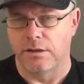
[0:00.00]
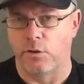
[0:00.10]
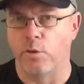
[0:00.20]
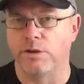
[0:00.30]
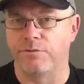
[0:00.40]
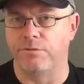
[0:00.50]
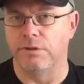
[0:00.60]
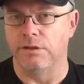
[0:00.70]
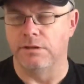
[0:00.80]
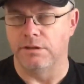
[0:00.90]
going
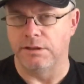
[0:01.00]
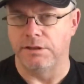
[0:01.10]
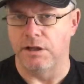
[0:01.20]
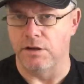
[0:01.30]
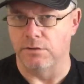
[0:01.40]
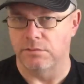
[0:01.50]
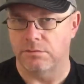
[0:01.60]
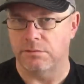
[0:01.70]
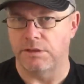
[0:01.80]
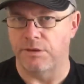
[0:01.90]
in,
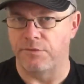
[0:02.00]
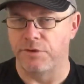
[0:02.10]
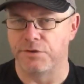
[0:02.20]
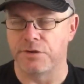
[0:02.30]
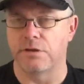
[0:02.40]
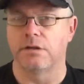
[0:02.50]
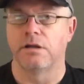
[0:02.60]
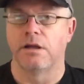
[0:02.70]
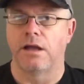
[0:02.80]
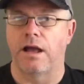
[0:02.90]
in the future,
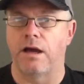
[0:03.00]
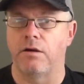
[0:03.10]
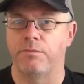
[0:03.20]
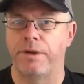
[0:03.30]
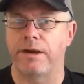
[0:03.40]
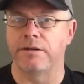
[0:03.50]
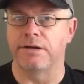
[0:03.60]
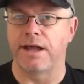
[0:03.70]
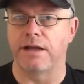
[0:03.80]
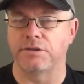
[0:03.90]
I'll pare
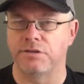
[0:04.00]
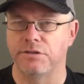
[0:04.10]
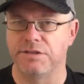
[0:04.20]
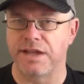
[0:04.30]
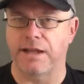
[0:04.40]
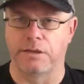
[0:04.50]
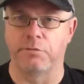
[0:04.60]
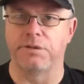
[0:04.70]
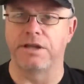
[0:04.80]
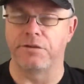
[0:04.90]
it down to exactly
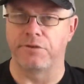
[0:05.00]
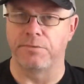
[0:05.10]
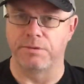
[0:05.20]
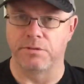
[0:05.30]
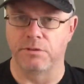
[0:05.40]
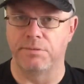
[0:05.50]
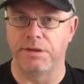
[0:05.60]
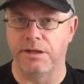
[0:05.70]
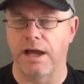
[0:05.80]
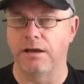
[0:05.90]
what that trip is going to
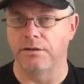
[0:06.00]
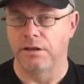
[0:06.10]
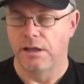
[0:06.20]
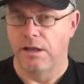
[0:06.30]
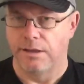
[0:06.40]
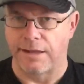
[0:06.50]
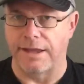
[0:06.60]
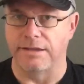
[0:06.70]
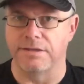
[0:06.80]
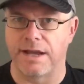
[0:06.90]
be. I'll
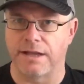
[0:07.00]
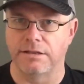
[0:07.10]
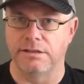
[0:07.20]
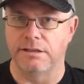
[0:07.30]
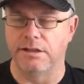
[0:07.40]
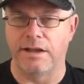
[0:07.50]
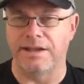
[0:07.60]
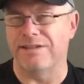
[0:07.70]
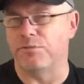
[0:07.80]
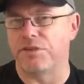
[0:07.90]
take exactly. I
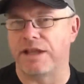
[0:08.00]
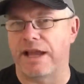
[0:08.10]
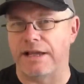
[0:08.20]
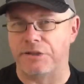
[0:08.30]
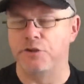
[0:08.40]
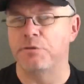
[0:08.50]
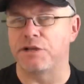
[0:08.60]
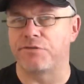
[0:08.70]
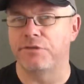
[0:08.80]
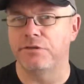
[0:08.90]
don't think I had too
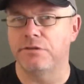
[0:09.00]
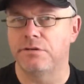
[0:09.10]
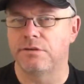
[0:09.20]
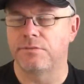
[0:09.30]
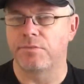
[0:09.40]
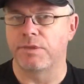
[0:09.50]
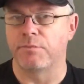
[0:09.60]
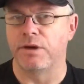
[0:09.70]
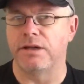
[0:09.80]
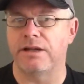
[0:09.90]
much food,
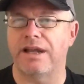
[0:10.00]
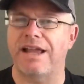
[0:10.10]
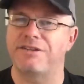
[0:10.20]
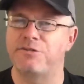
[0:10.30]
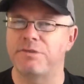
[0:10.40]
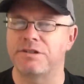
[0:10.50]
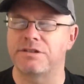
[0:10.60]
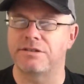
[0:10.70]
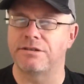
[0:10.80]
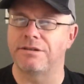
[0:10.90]
but I had too
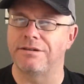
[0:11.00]
much